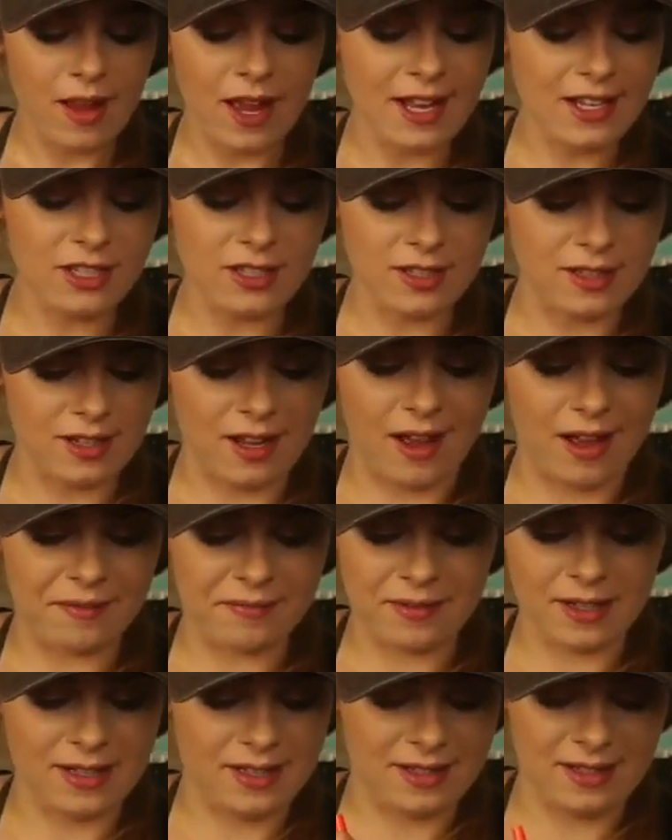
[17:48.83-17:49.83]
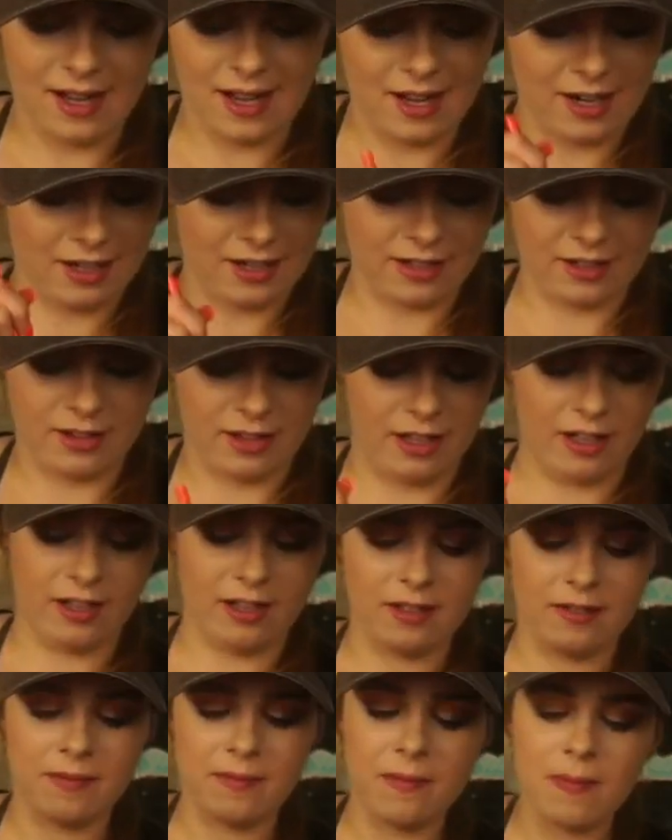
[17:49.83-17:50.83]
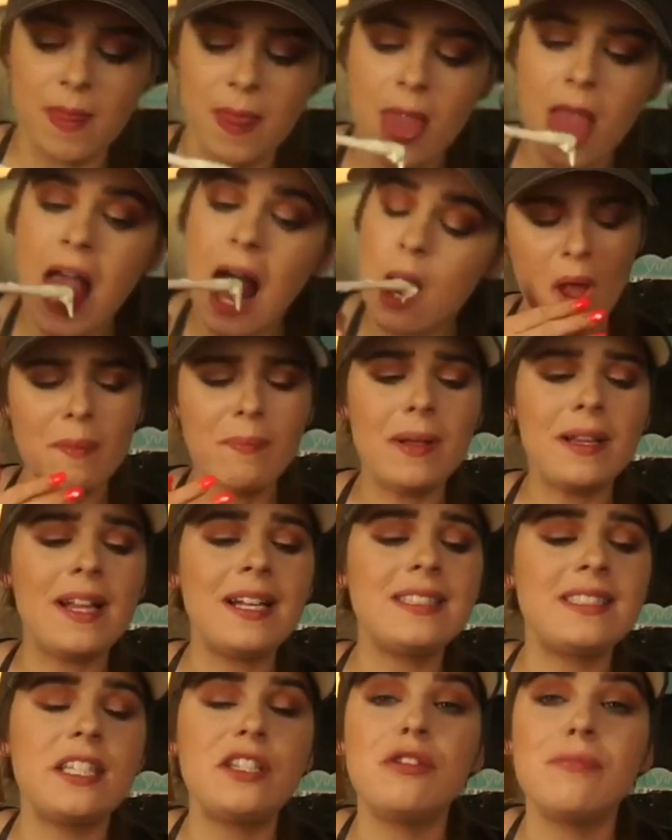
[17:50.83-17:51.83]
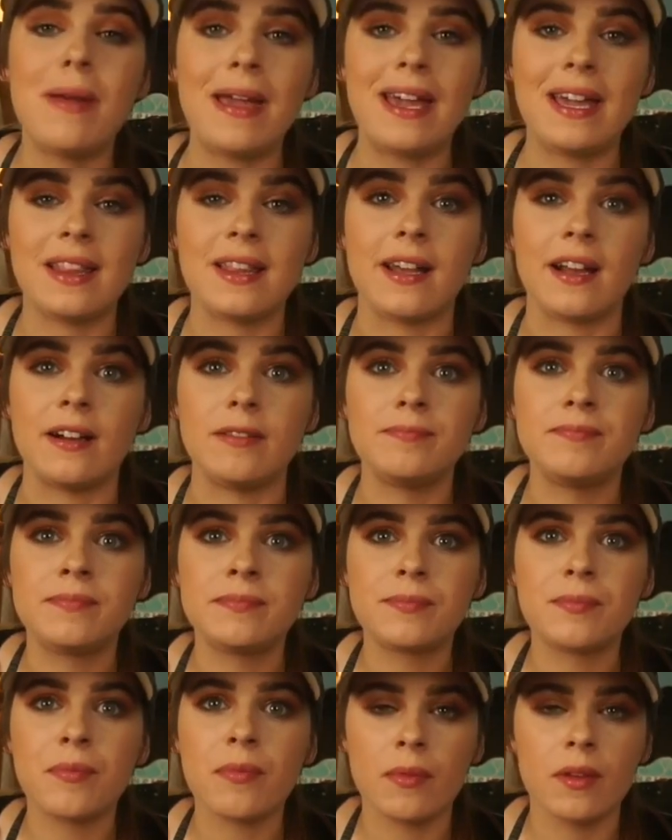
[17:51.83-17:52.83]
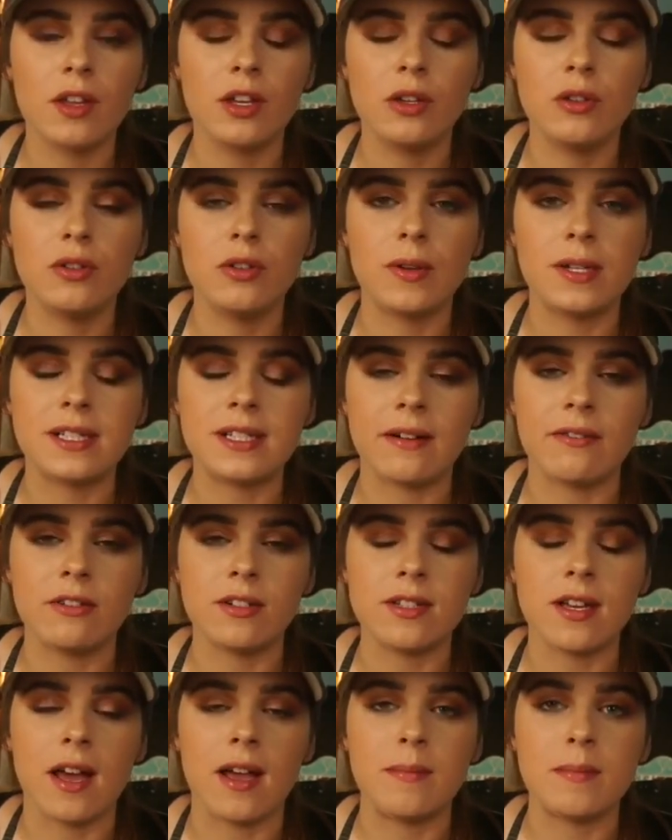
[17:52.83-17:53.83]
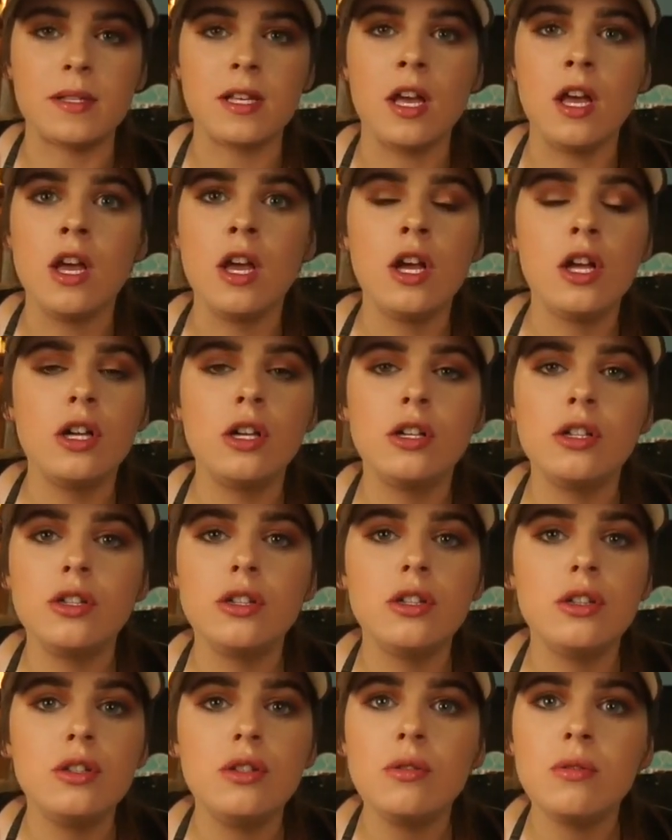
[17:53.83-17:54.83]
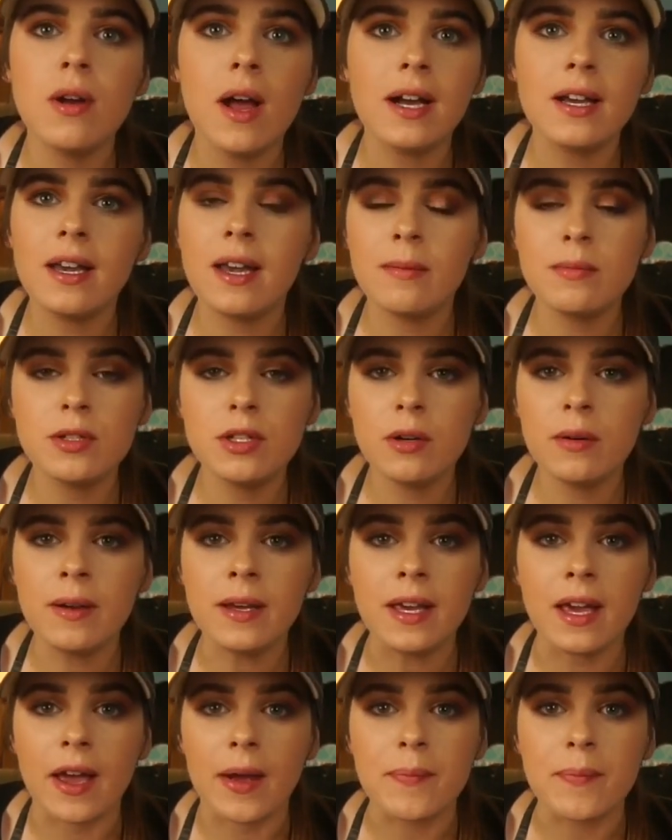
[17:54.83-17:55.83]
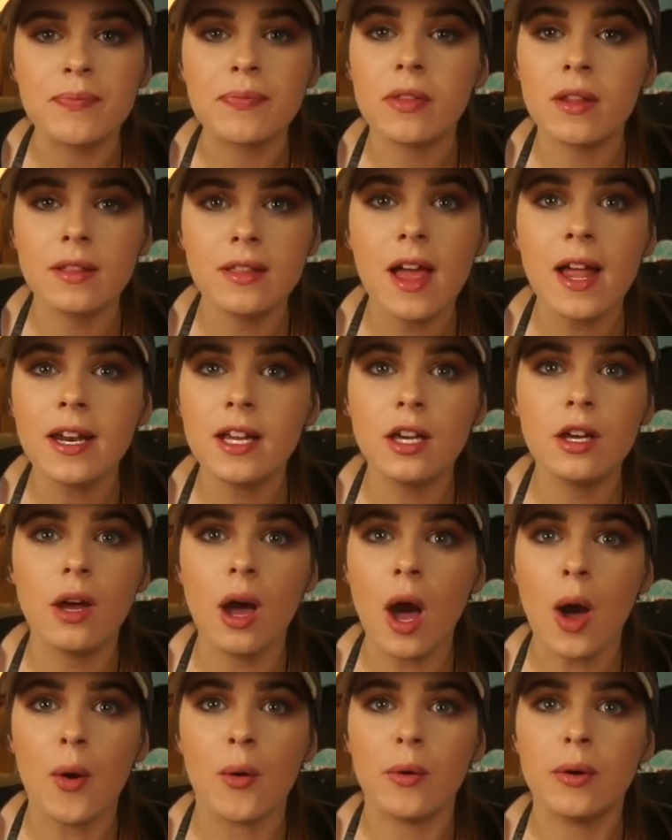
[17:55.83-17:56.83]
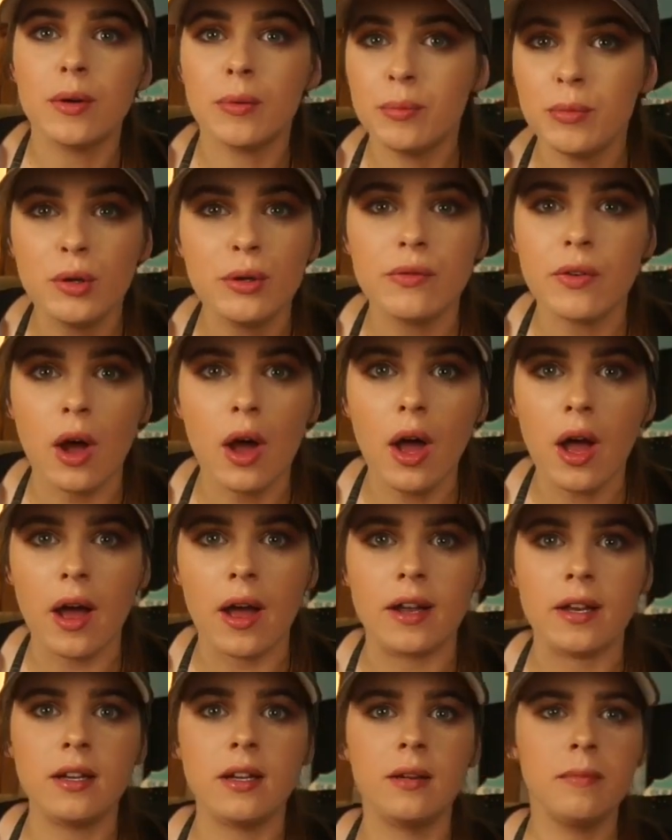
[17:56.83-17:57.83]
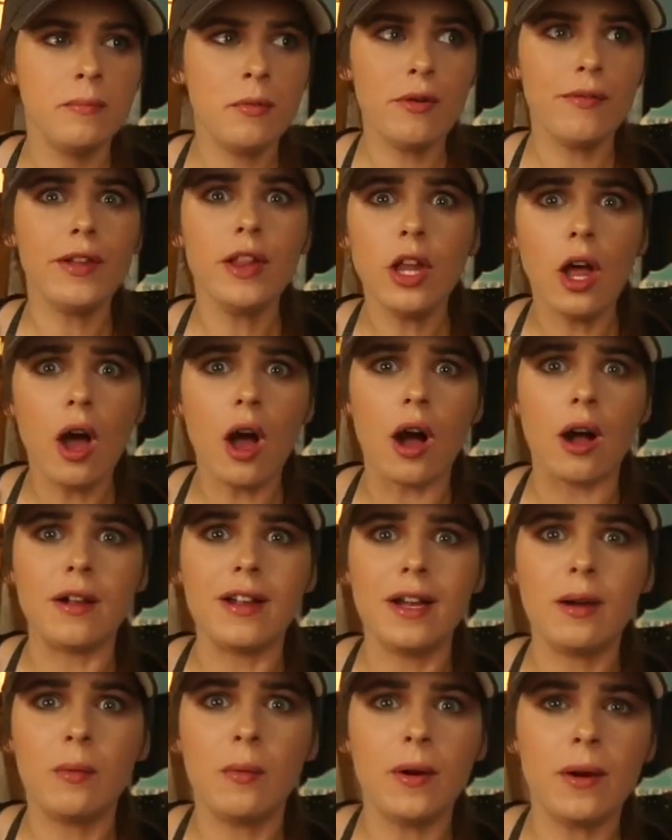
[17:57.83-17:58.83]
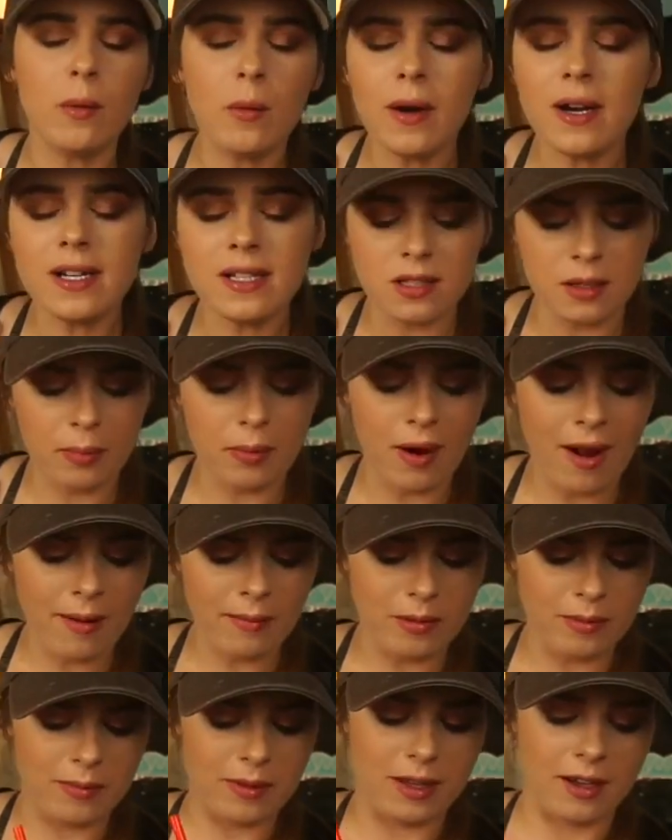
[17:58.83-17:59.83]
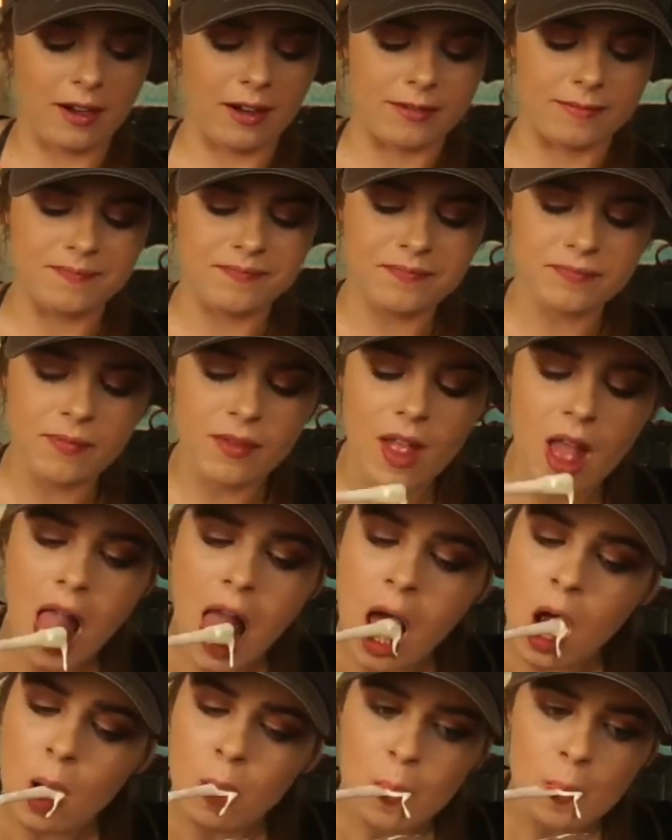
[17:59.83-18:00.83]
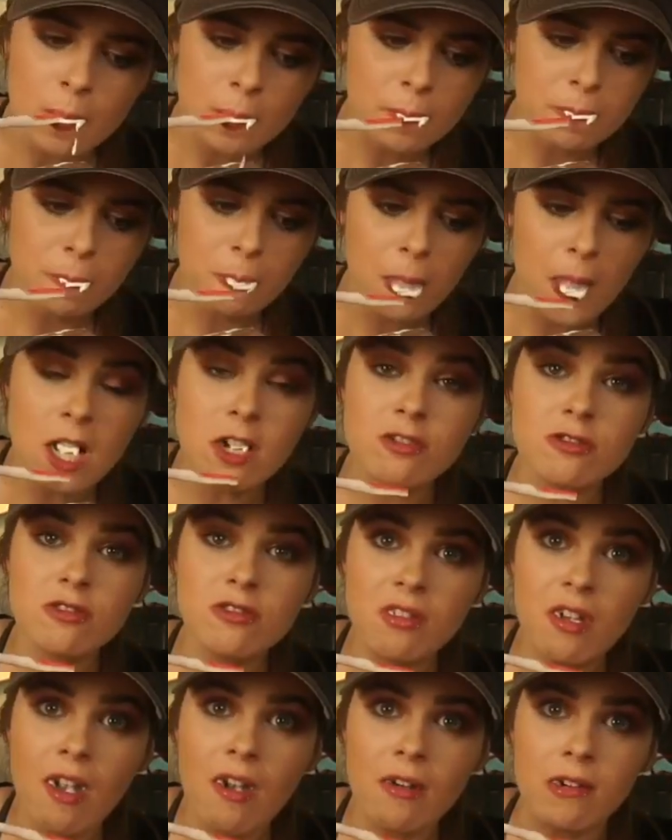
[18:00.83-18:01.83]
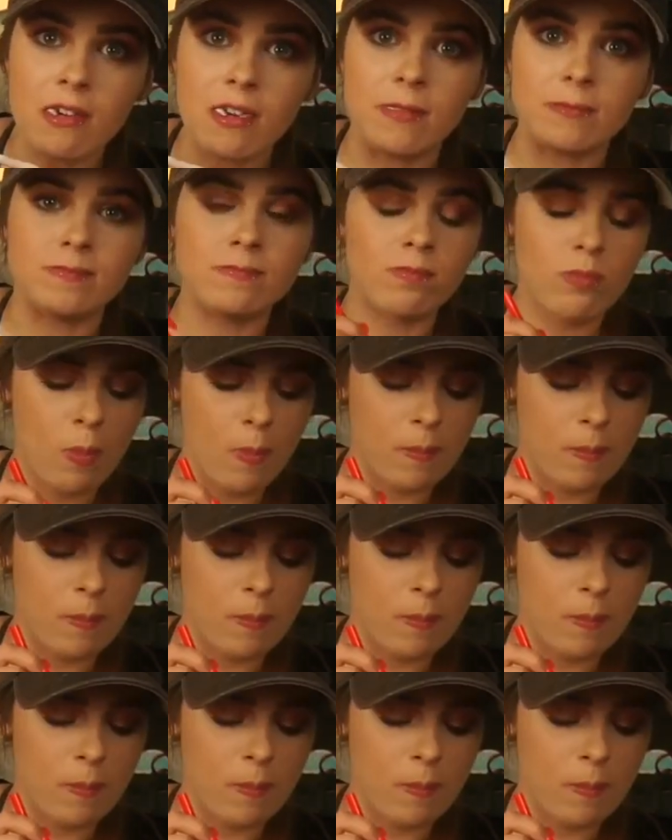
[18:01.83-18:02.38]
It's just not. It's not a good look. But let's say you make it there. You do it several times. Do not keep doing it. Let it go. Move on. Move on. Like, what is the problem here? It's scary.